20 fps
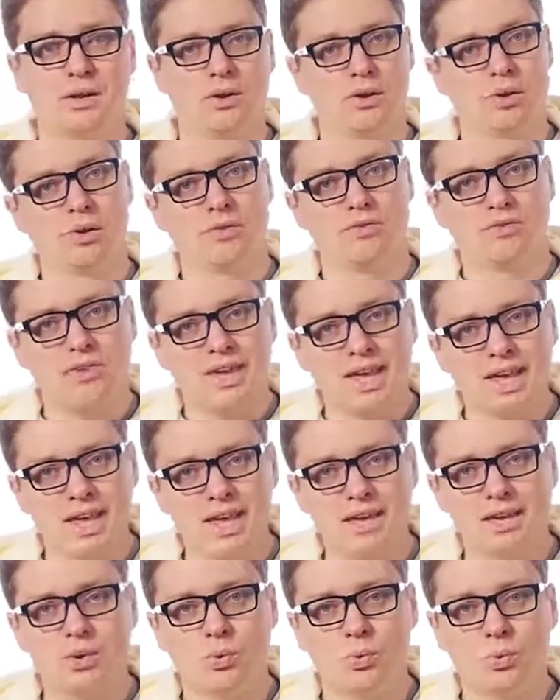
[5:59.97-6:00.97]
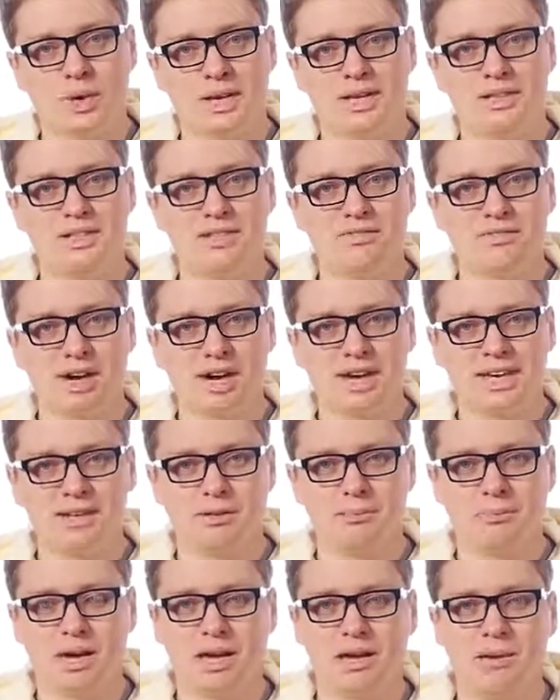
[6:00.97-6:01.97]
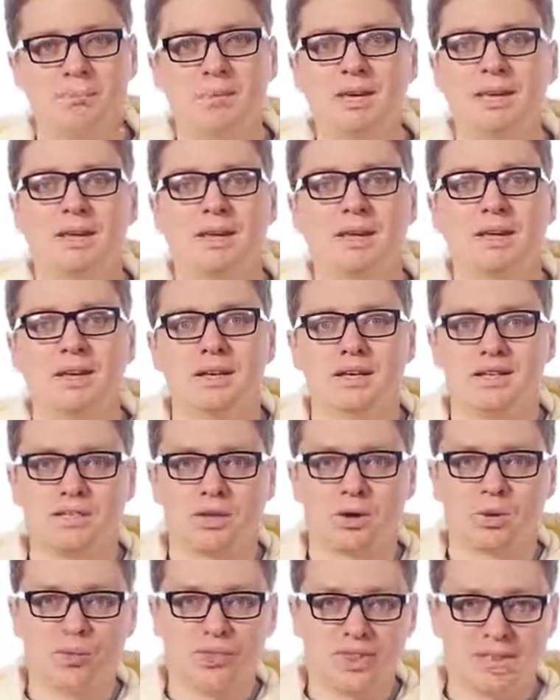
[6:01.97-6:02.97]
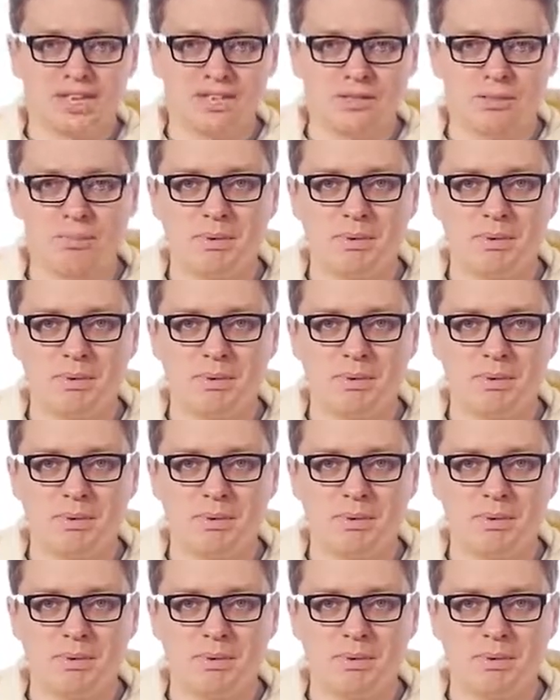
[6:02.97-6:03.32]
of a when divided by b. So this